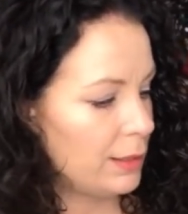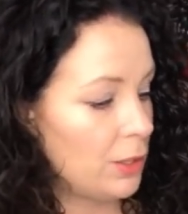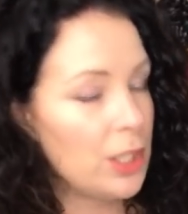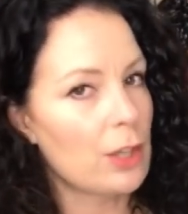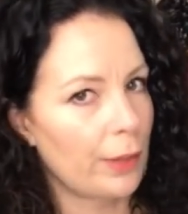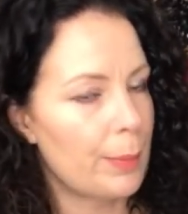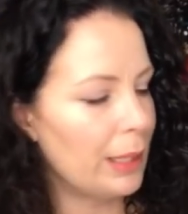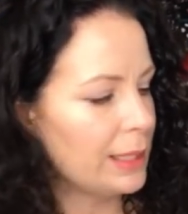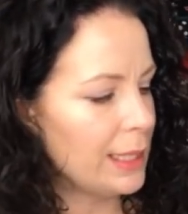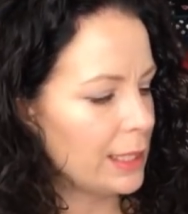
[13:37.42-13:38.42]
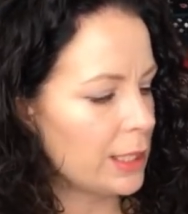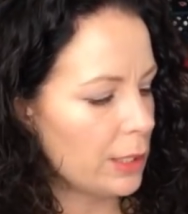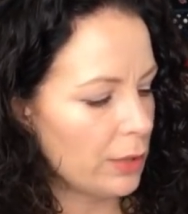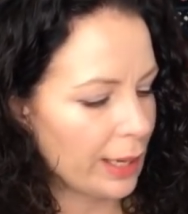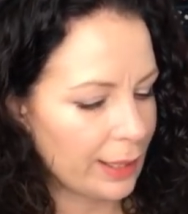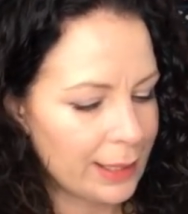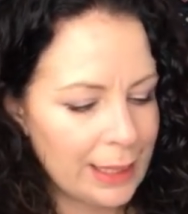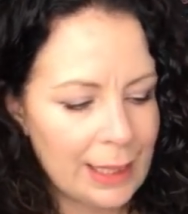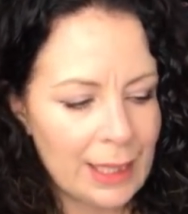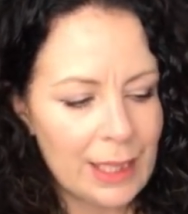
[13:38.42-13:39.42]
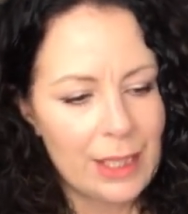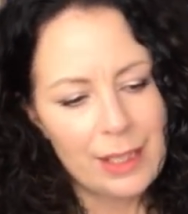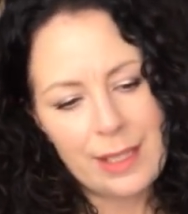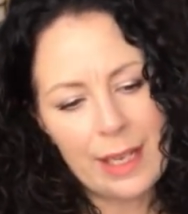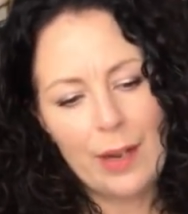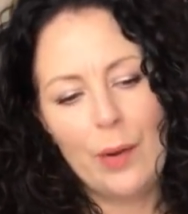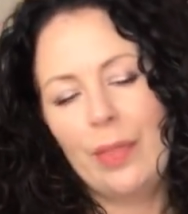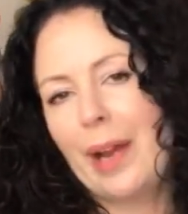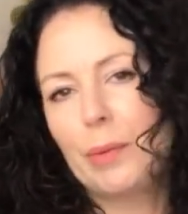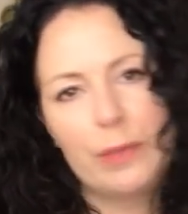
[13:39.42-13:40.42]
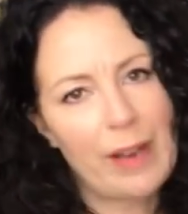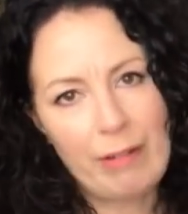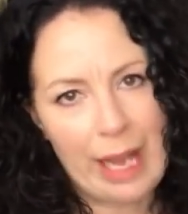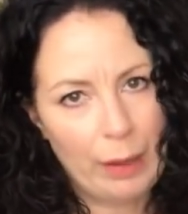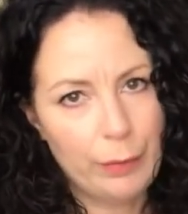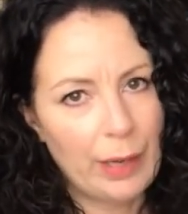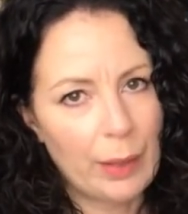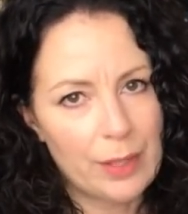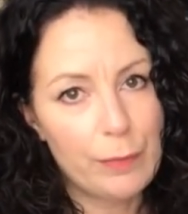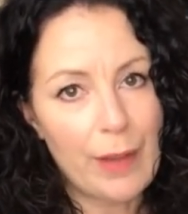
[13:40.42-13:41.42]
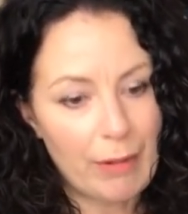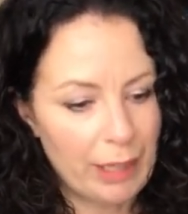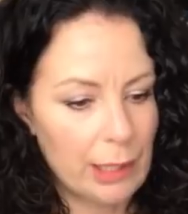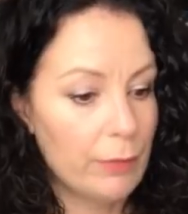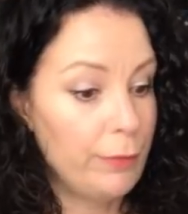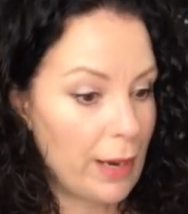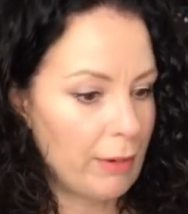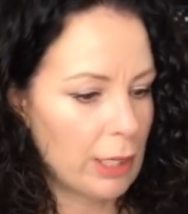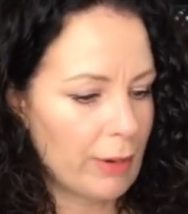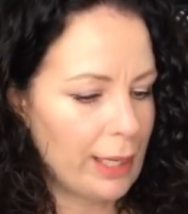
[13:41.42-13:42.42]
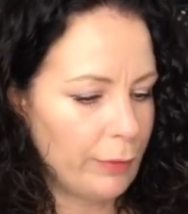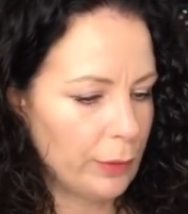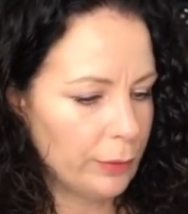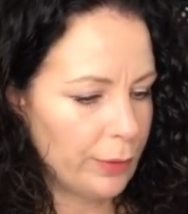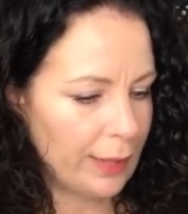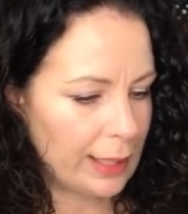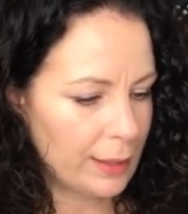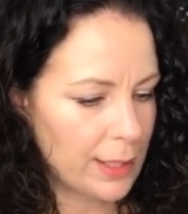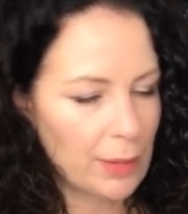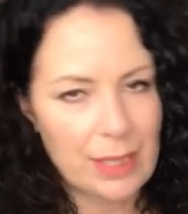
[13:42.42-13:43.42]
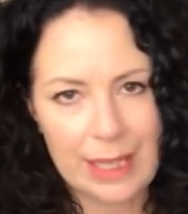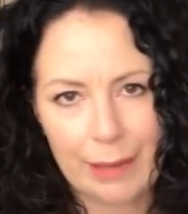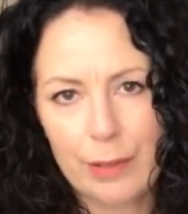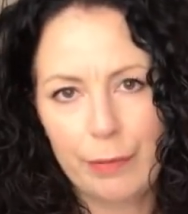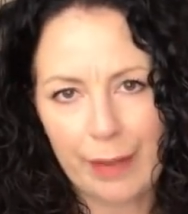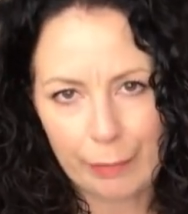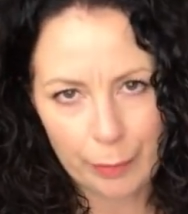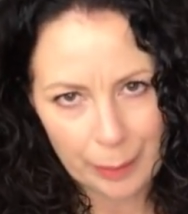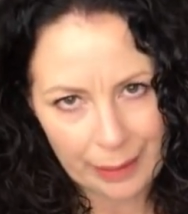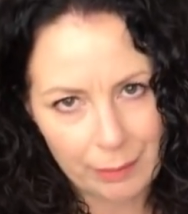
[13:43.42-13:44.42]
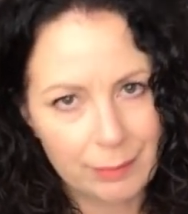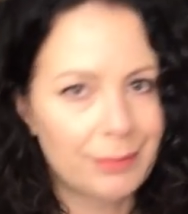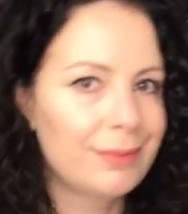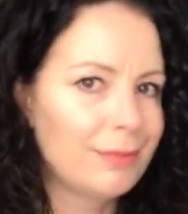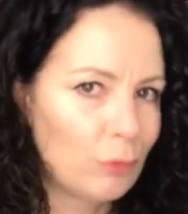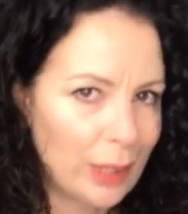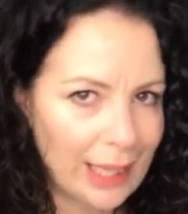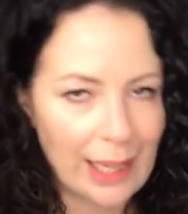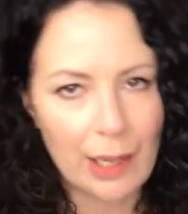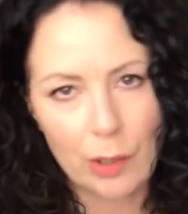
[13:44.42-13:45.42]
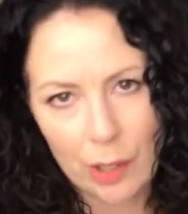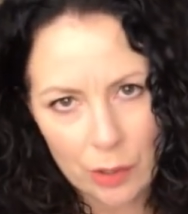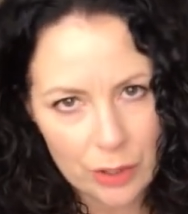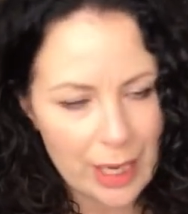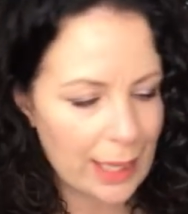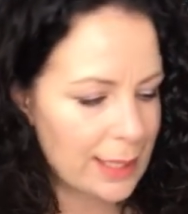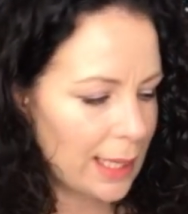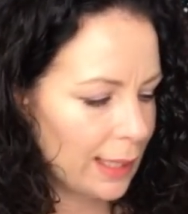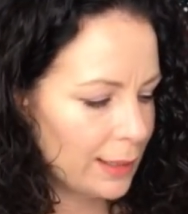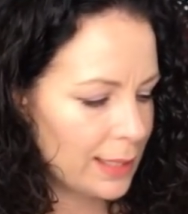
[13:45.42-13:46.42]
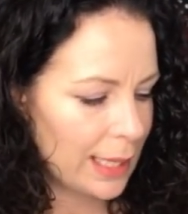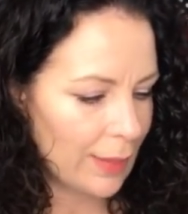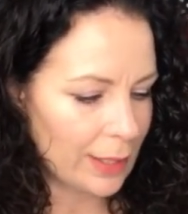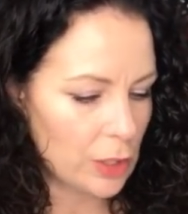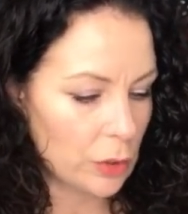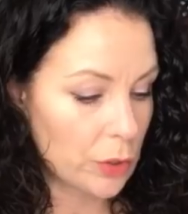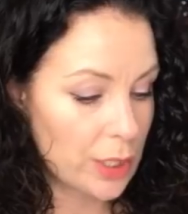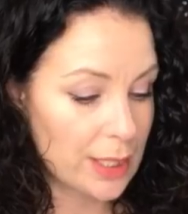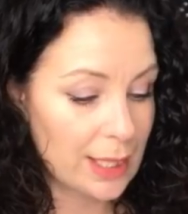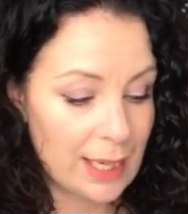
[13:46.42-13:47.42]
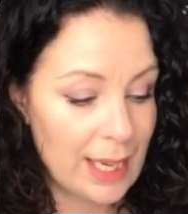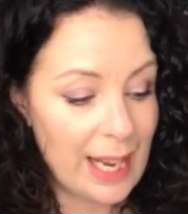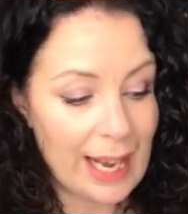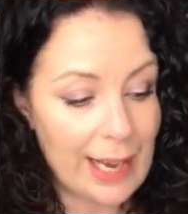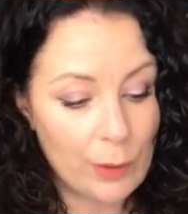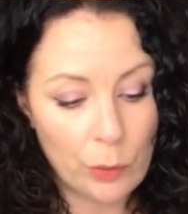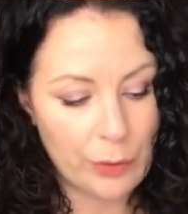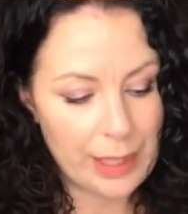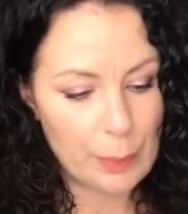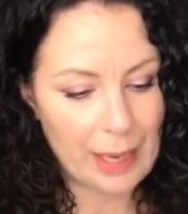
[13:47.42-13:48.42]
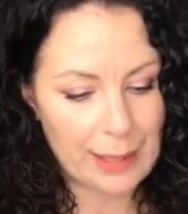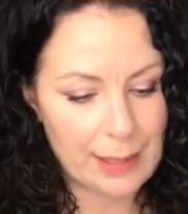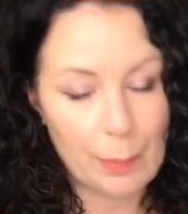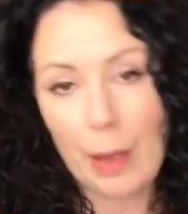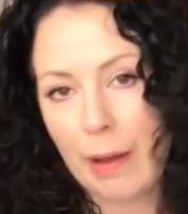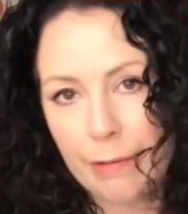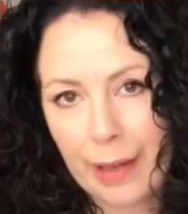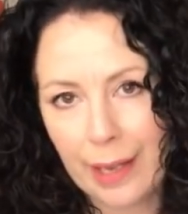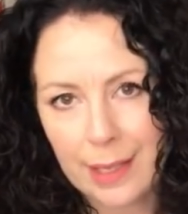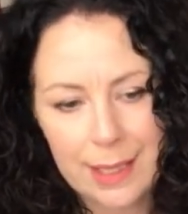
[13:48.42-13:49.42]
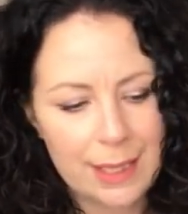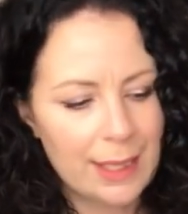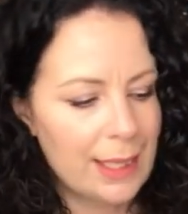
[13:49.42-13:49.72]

she's got the ability to do that. So that was very helpful. I was very, very grateful for that. So I didn't have to faff about ringing or contacting to get that sorted. And all these patterns are perfect.